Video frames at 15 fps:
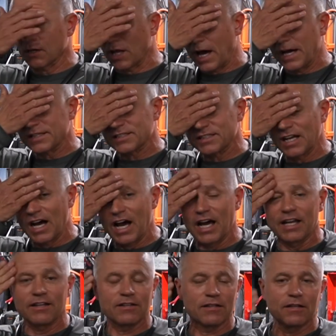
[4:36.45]
Last
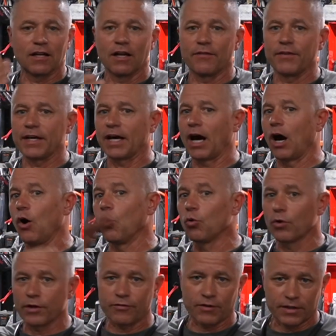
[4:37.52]
night, the
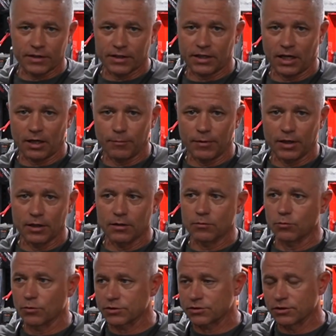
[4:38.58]
only thing that came in
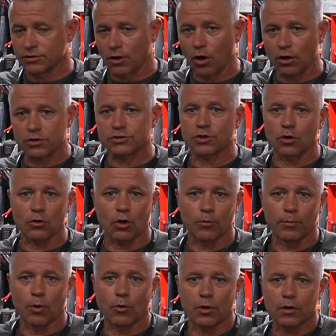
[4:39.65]
was the dark solo
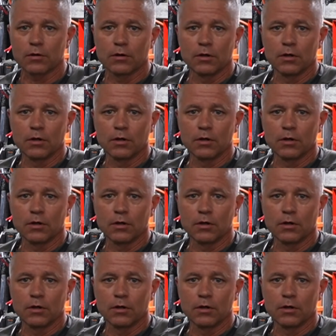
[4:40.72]
boar.